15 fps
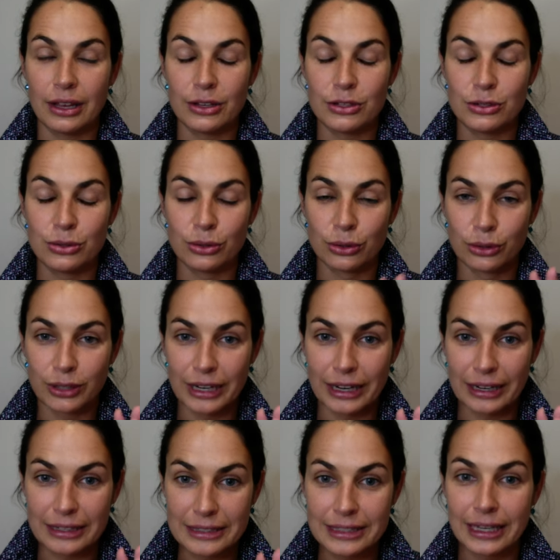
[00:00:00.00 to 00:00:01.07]
your
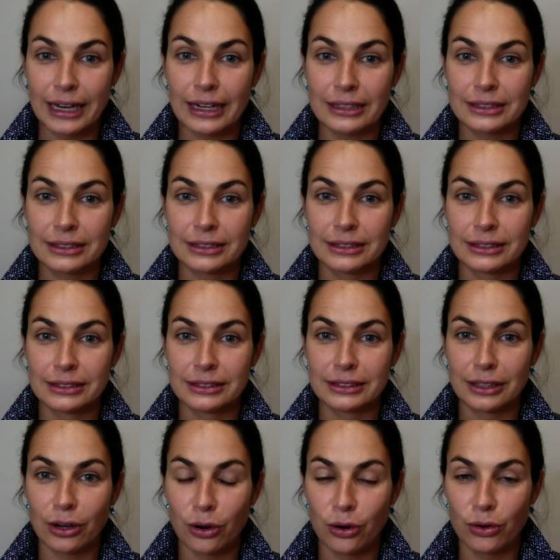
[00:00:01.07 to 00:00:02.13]
exact
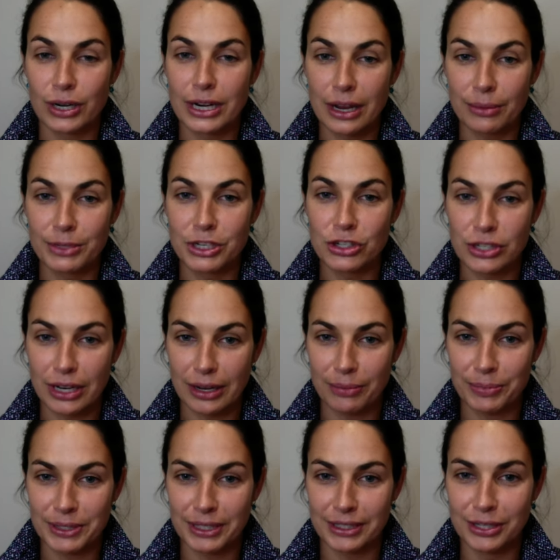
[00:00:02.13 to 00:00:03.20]
origami
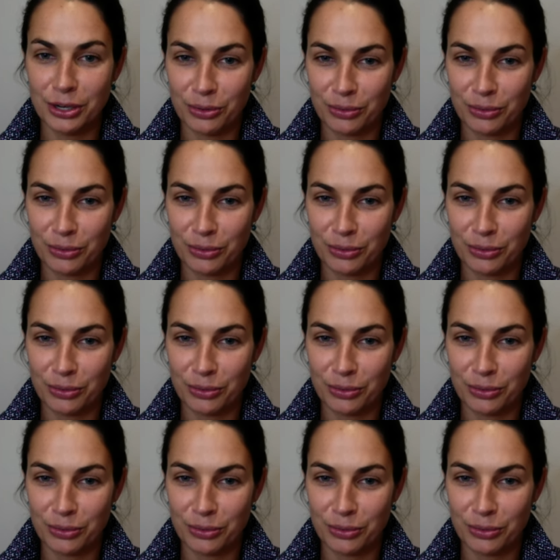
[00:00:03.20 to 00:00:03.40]
shape that you